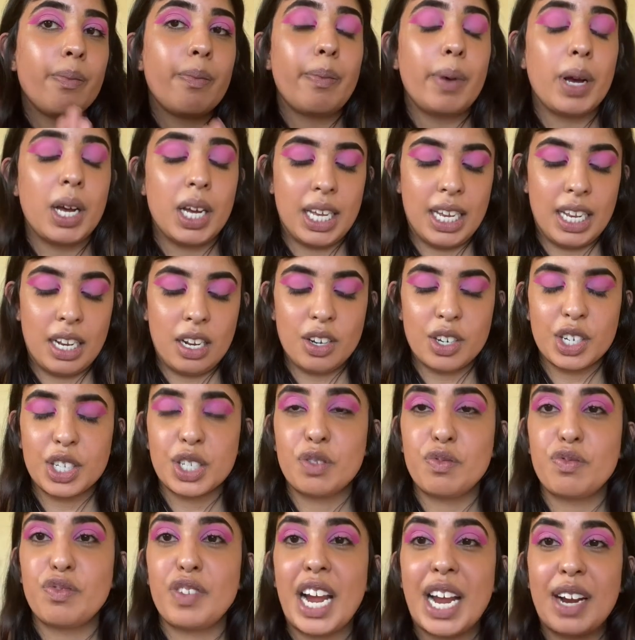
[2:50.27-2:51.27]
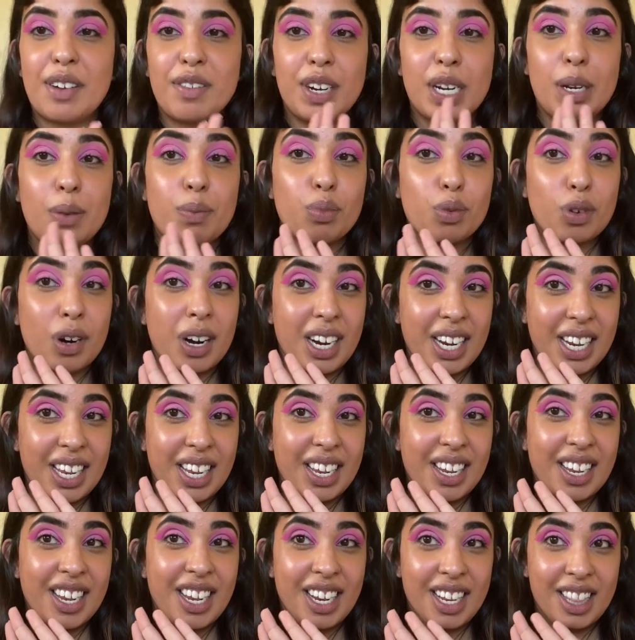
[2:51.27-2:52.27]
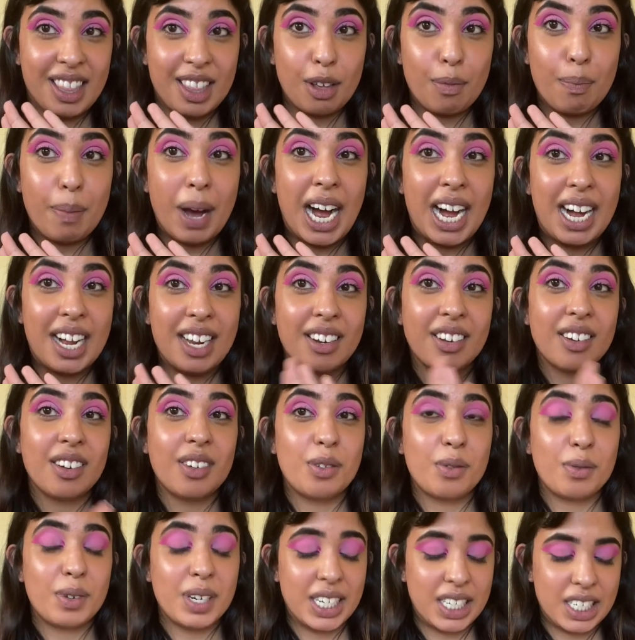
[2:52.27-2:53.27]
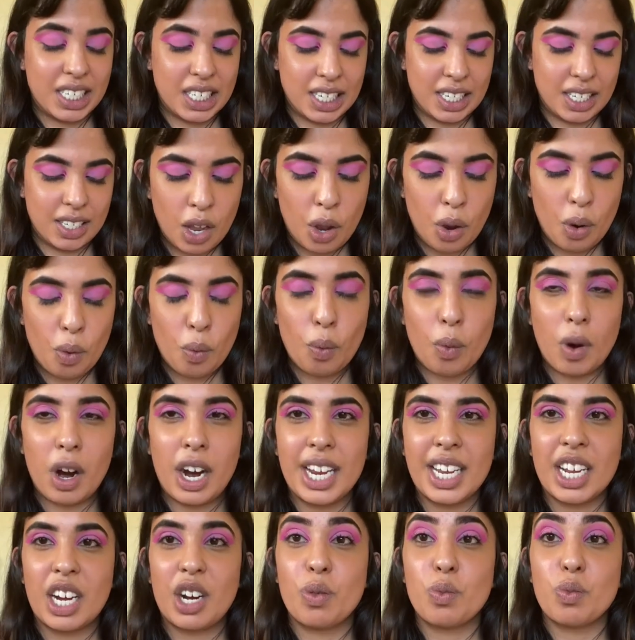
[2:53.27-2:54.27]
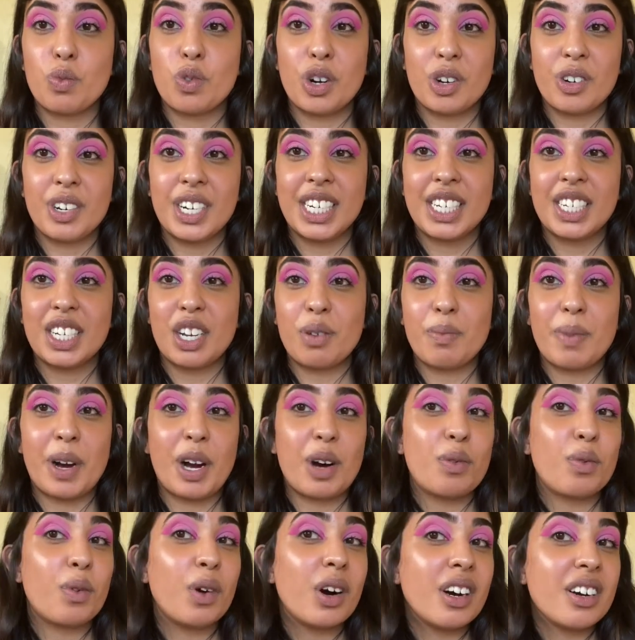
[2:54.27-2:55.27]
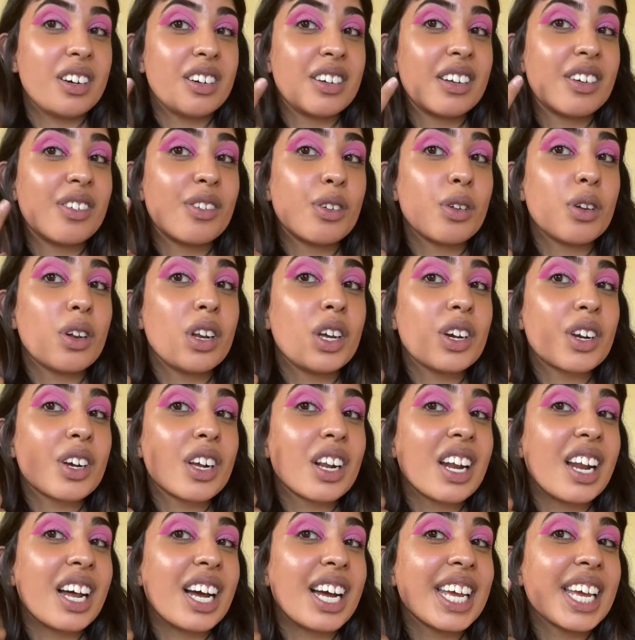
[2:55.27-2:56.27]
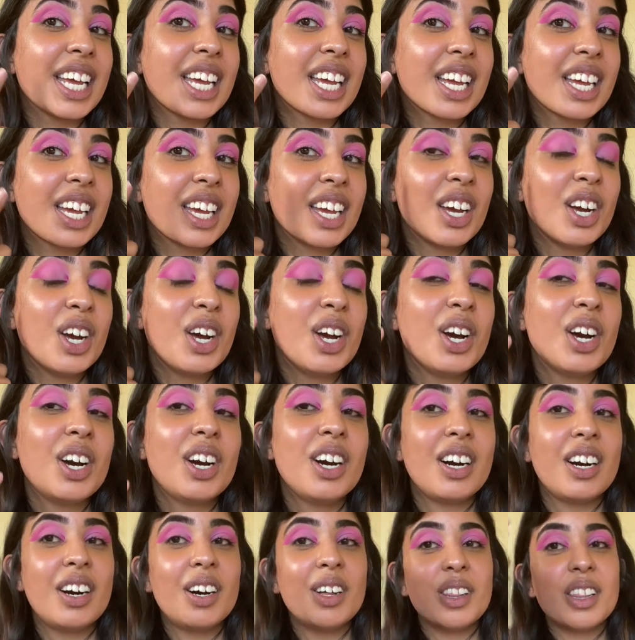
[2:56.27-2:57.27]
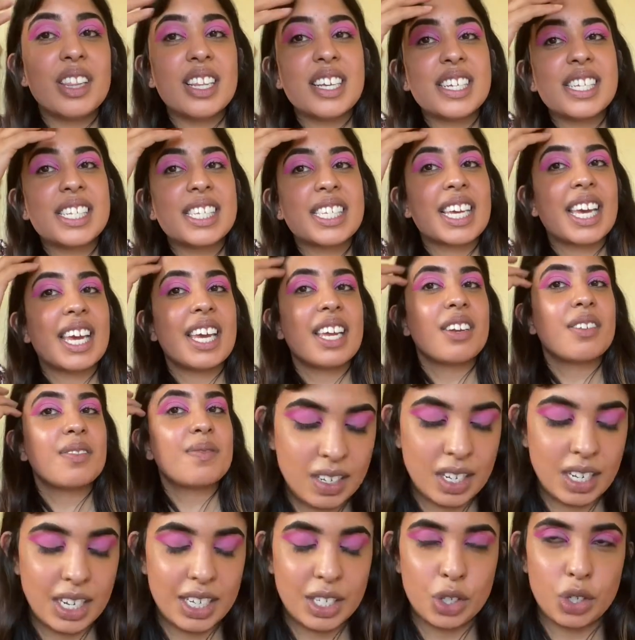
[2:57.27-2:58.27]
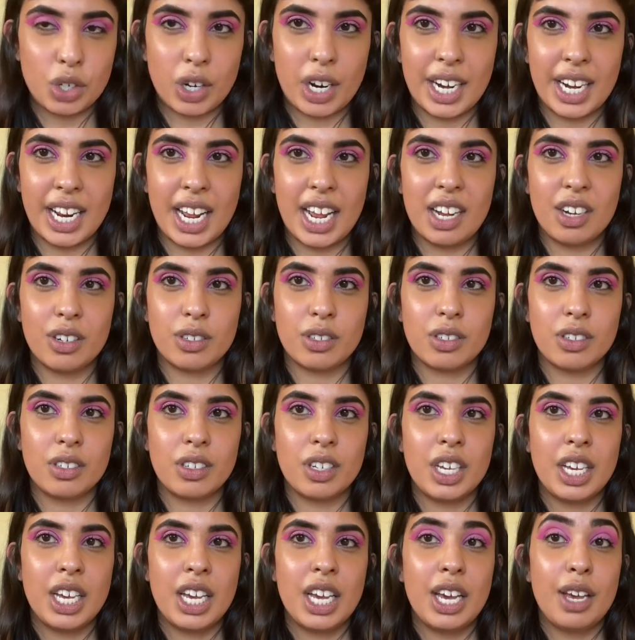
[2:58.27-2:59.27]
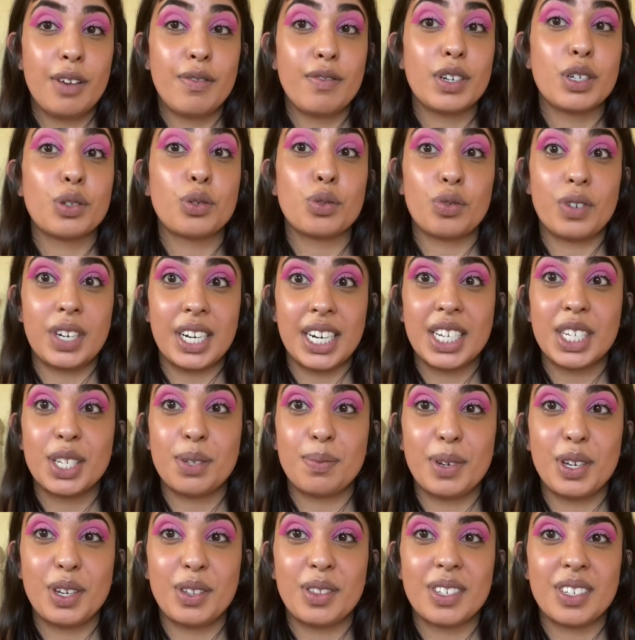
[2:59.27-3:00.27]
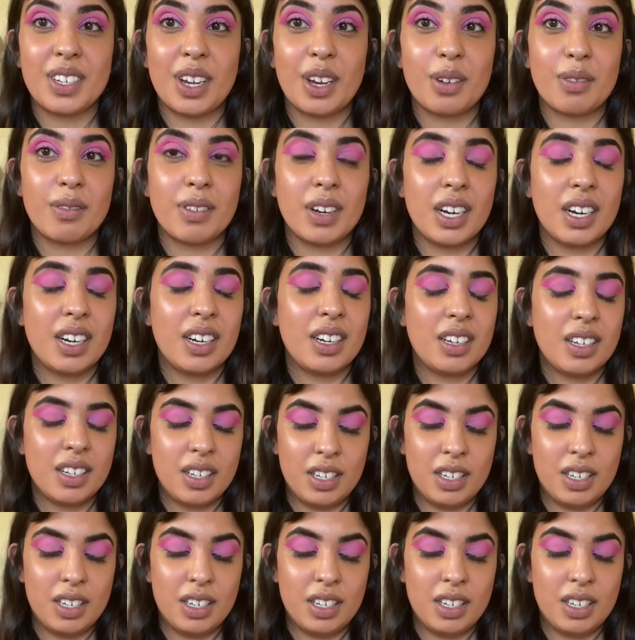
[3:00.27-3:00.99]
but it looks very bright in the pan, which is why I'm worried about what it will look like on the skin. Let's try it out. It feels really smooth so far.